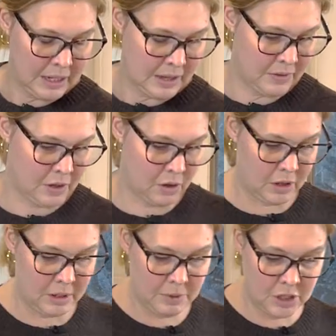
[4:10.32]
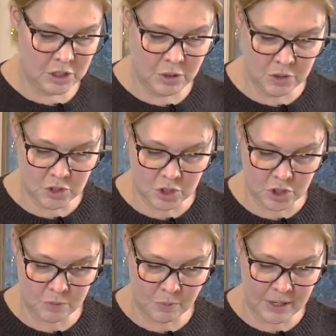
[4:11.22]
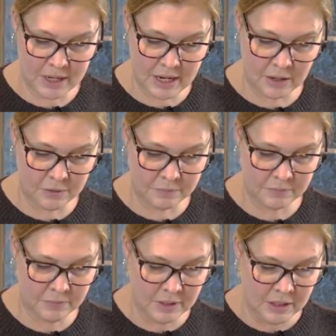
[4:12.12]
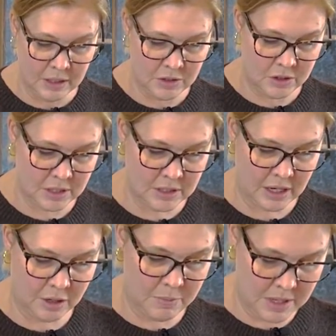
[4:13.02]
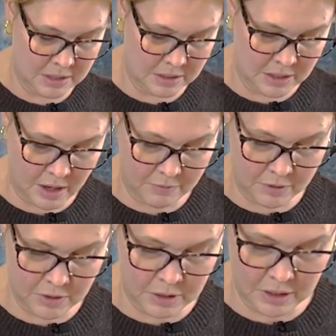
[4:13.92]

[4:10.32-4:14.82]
And then all I'm going to do is just spread it out so the entire piece is covered